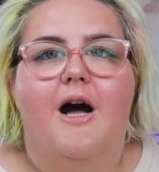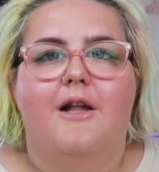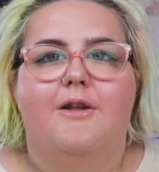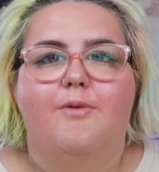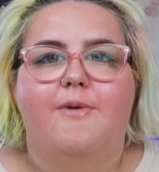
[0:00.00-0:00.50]

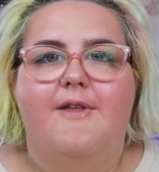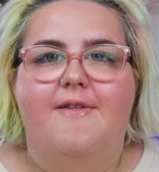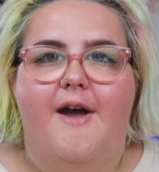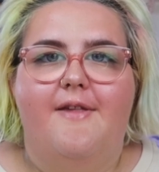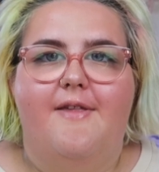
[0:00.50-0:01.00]
along with the
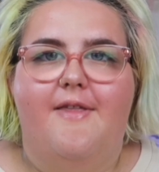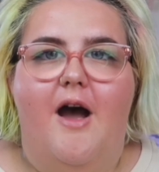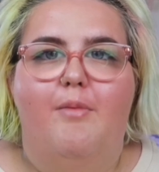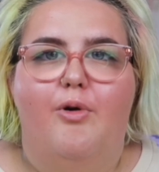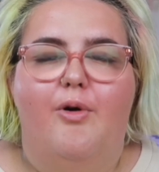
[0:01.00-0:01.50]
sizes that
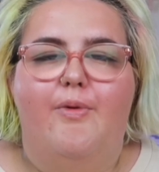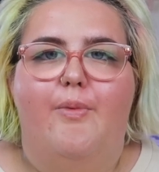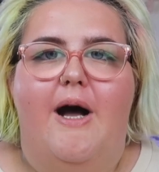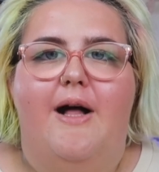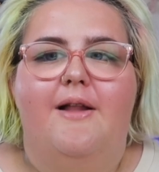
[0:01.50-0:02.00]
I bought as
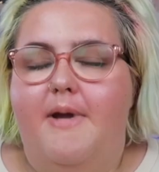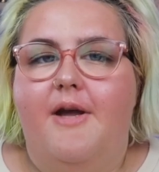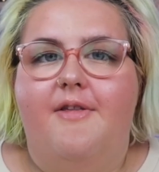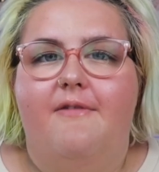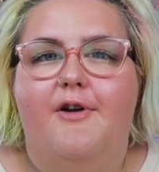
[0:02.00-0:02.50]
well,
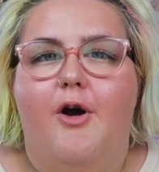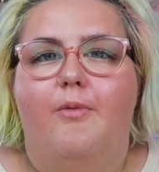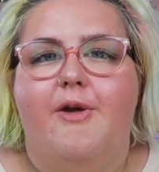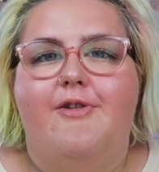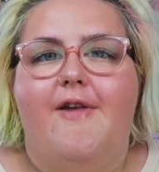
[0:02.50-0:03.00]
because I forgot
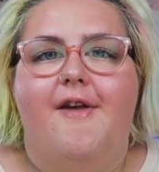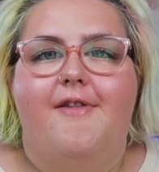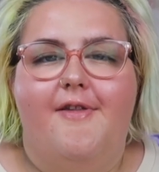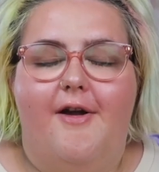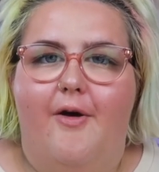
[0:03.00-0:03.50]
which
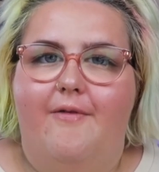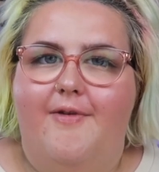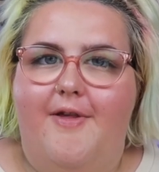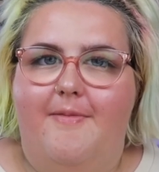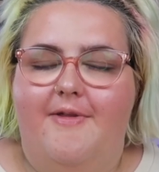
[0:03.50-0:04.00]
sizes I got for
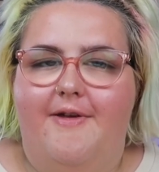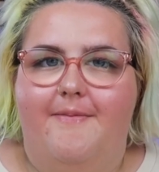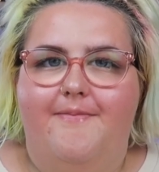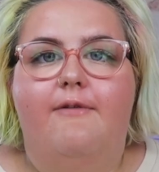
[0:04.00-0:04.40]
some of them.